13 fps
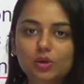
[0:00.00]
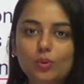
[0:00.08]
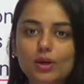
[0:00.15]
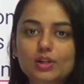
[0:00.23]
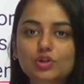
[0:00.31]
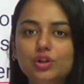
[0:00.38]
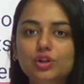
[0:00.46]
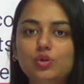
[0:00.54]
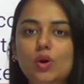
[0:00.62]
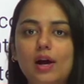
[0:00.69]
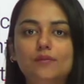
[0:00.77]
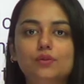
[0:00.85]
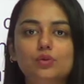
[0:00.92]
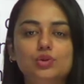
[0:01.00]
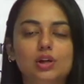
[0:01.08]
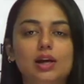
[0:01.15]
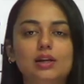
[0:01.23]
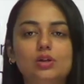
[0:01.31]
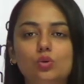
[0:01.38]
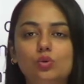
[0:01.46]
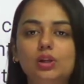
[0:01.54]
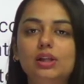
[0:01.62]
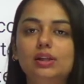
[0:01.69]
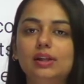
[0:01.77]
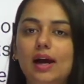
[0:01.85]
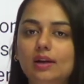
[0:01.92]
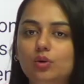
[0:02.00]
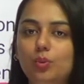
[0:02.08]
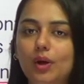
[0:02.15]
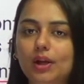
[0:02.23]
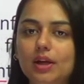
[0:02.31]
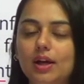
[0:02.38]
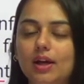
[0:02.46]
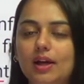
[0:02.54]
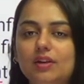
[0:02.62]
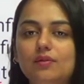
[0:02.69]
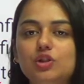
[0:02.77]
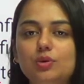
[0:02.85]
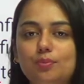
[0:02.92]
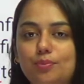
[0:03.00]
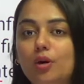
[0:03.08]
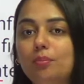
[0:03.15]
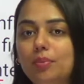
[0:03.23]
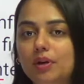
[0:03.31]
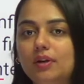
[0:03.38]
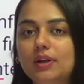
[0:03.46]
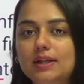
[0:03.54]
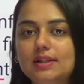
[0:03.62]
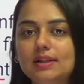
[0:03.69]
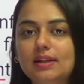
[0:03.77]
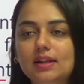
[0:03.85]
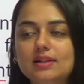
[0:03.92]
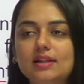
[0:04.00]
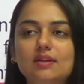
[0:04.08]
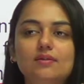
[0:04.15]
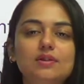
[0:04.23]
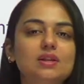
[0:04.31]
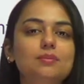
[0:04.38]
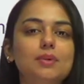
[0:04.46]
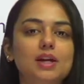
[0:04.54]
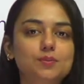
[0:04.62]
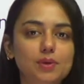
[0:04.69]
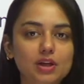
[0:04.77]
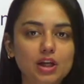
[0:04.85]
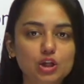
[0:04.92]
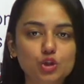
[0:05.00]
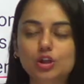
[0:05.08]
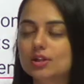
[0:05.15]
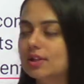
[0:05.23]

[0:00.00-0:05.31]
question, you have to select only that one in which a proper reasoning is given, some explanation is